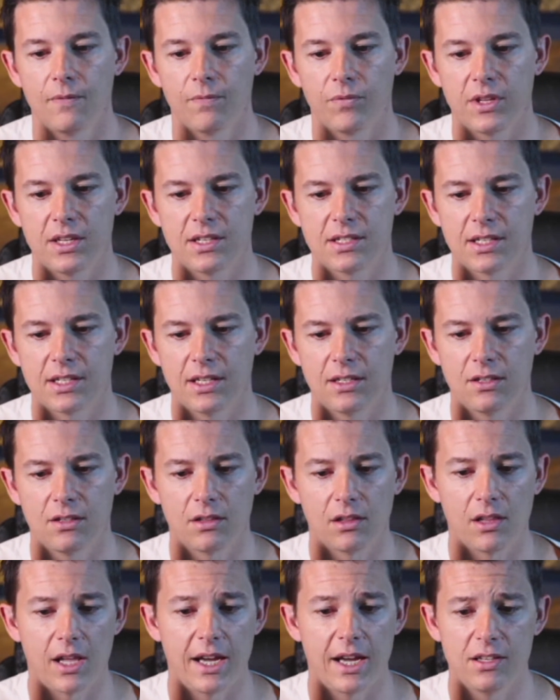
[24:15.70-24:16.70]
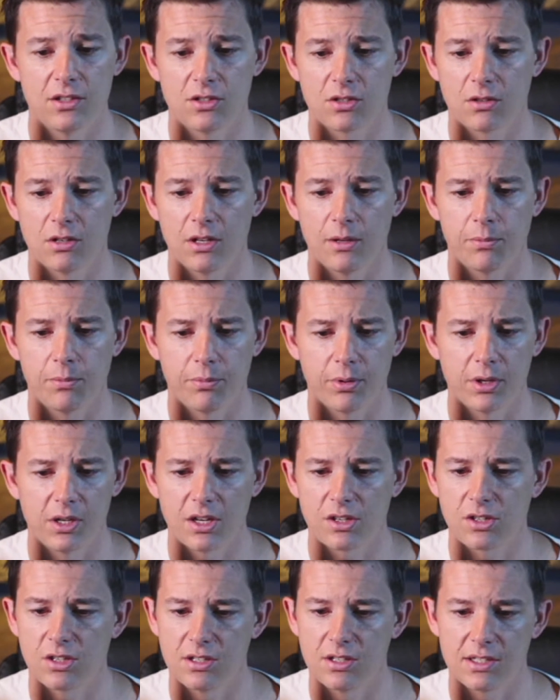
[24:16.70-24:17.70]
they send line script,
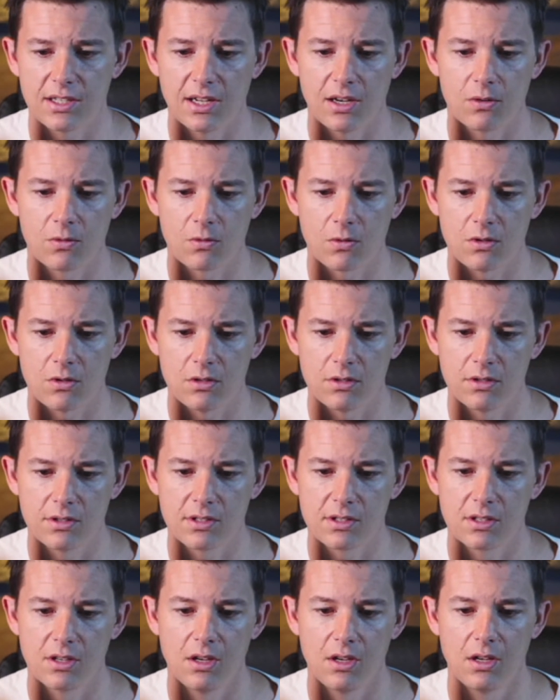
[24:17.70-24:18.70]
production sound rolls,